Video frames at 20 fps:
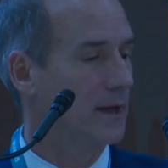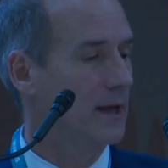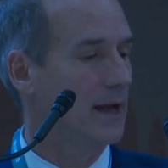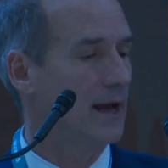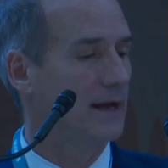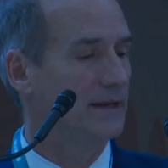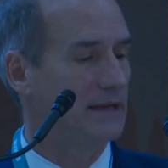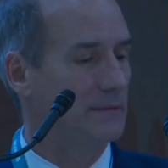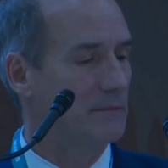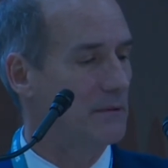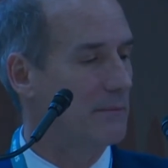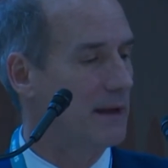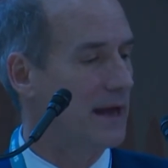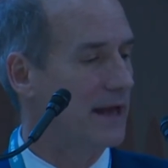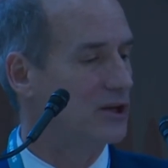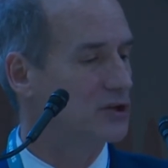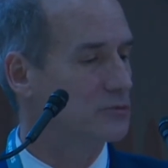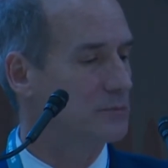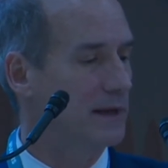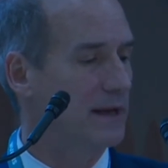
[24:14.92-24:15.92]
edema
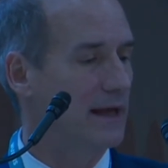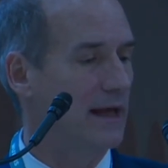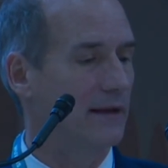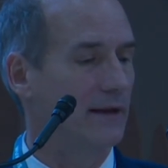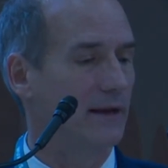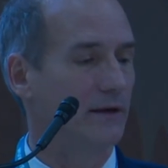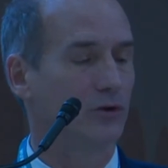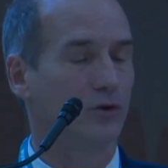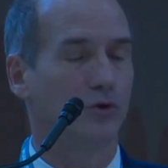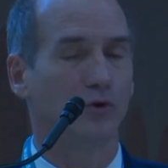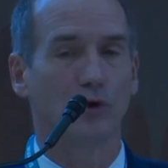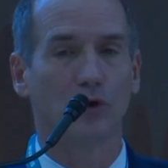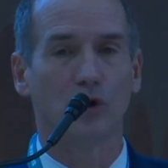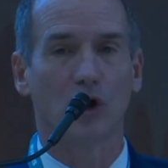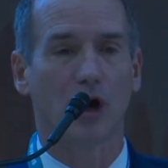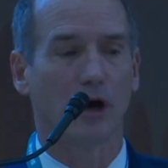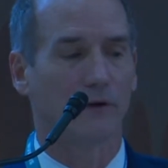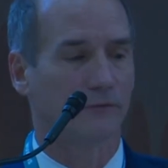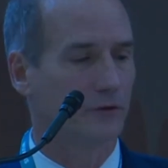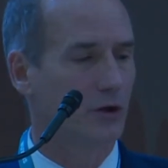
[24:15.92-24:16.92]
management, and then good
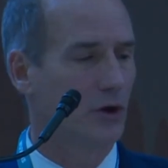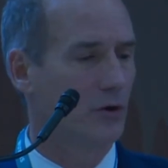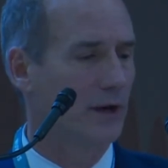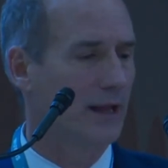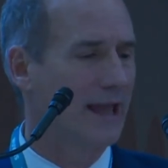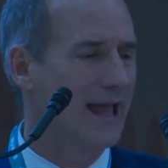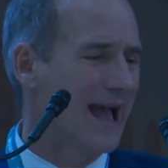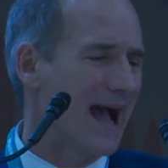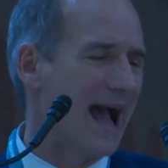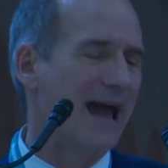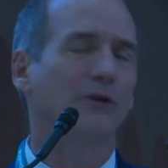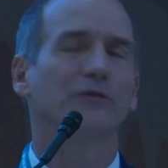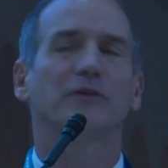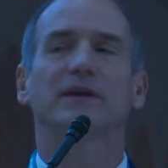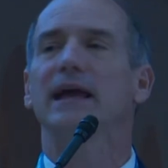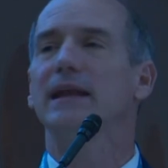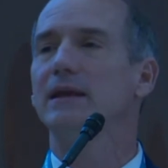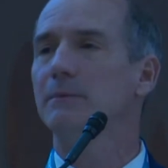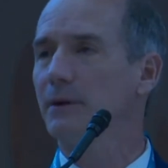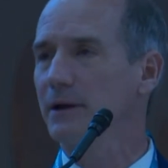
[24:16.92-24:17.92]
offloading. I don't think
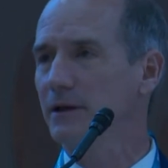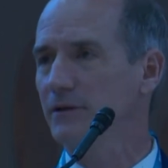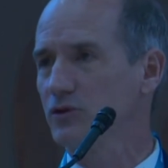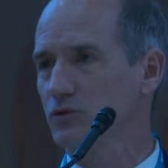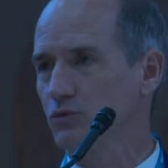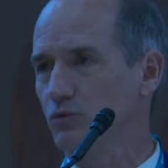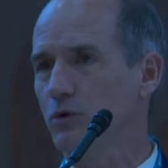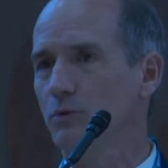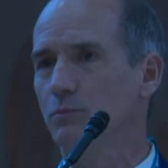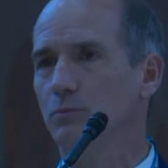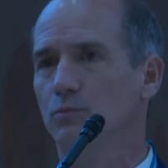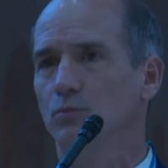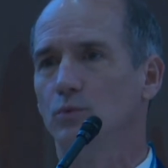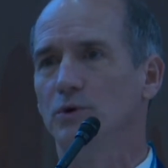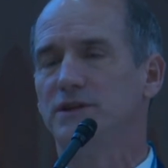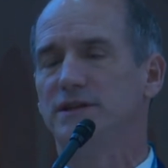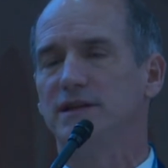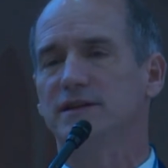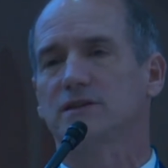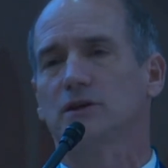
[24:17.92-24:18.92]
anybody in this room
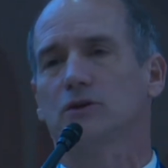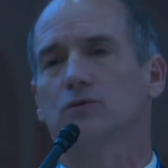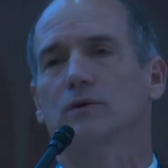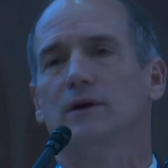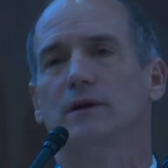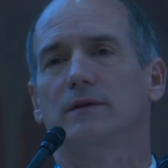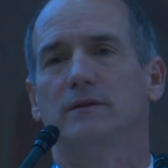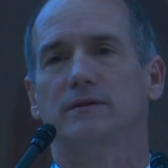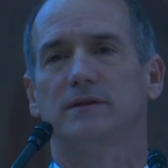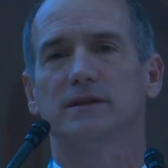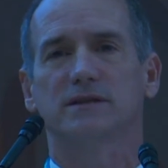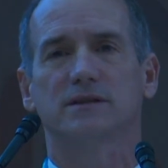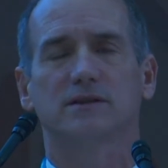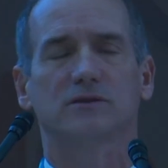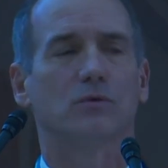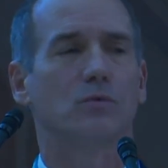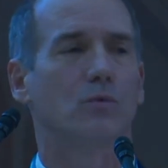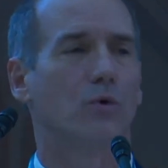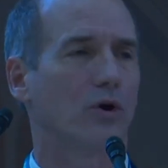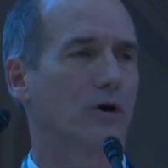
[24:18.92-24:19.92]
would disagree that this is a
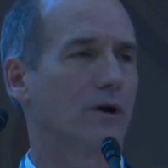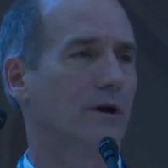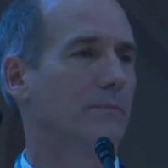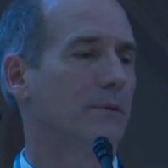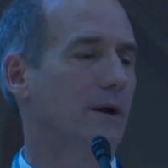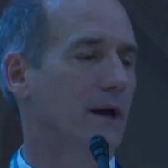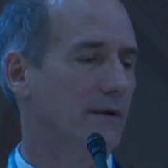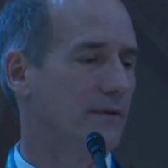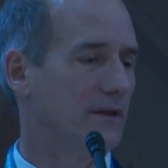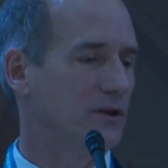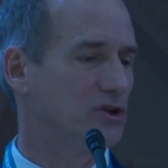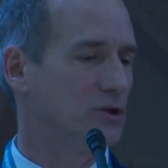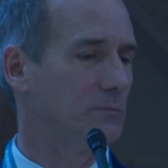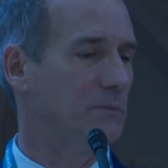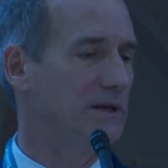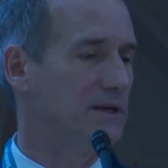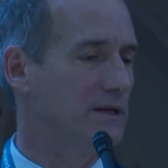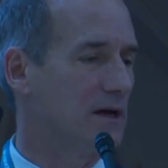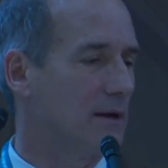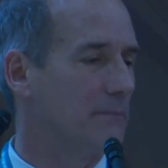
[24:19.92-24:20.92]
workup that should
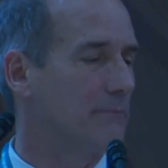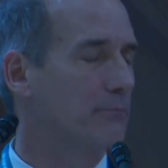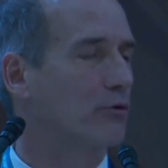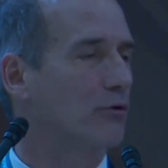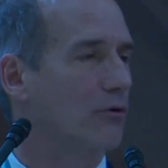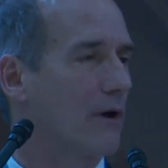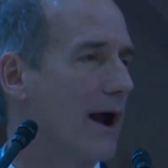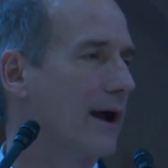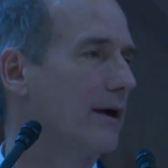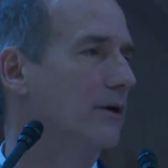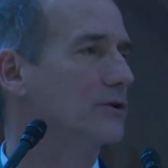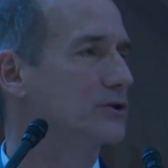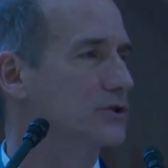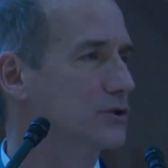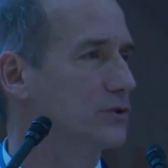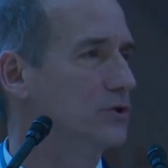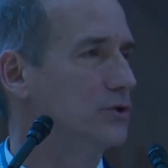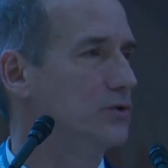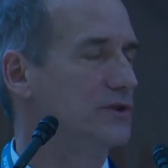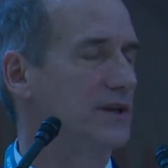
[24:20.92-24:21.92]
be done prior to
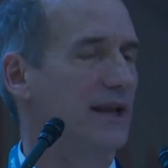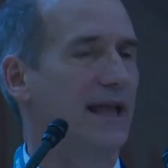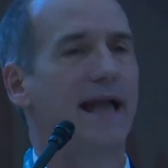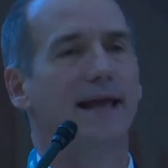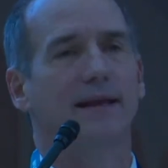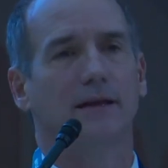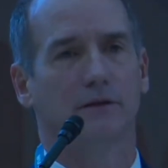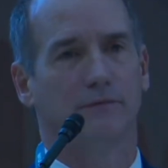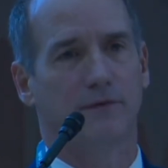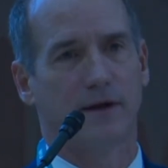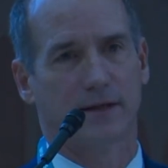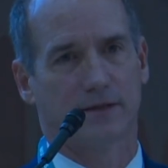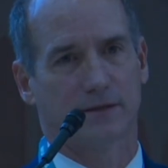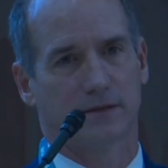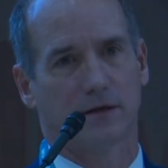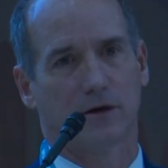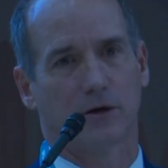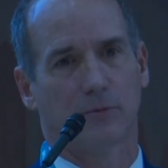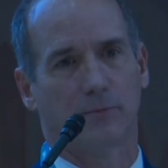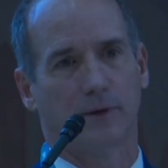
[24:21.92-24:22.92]
using any advanced
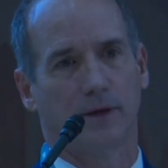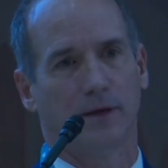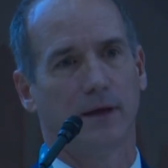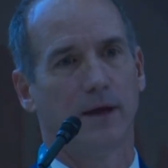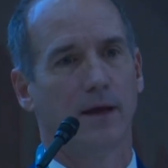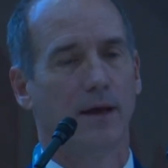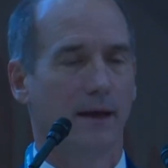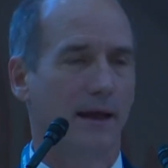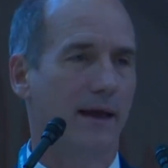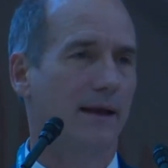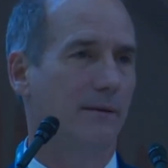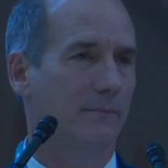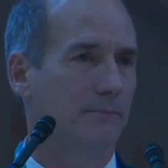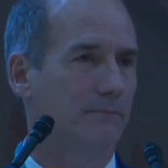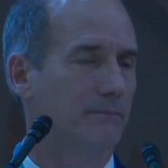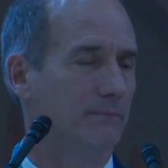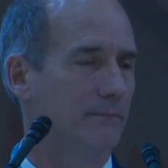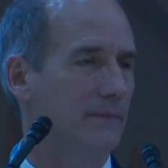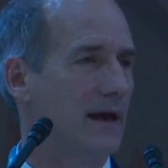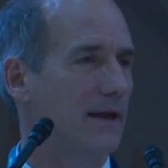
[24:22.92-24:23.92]
therapy,
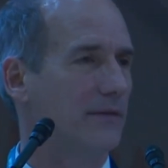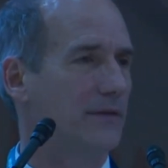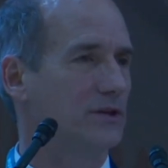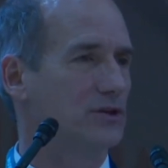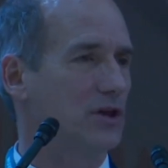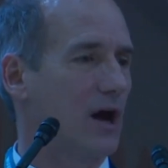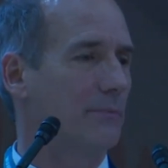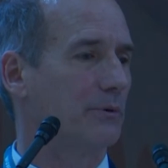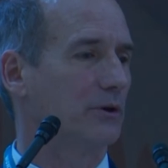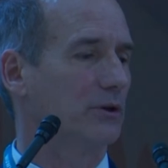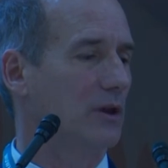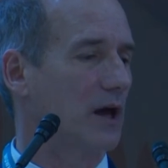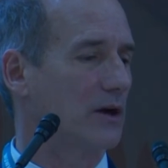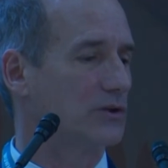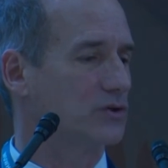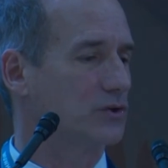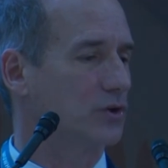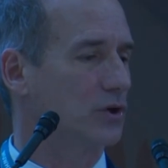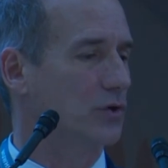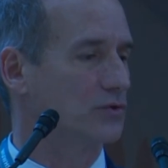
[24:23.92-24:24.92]
and I think topical
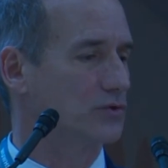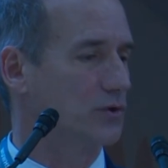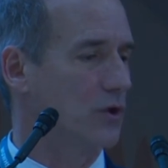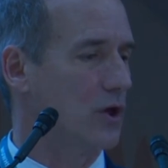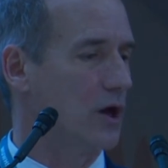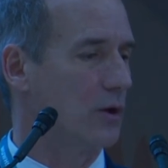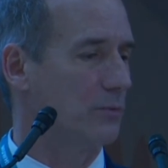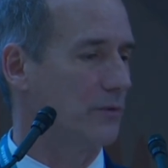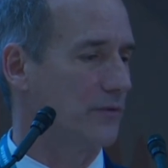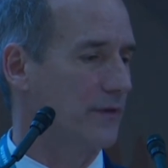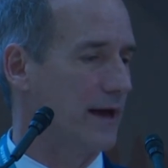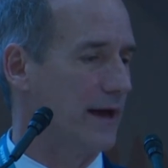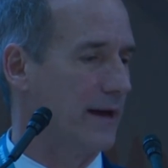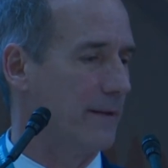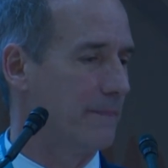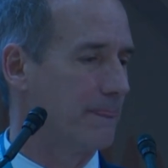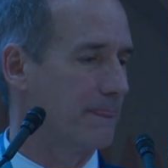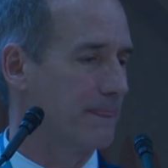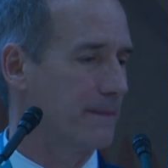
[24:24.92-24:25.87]
oxygen goes along with that.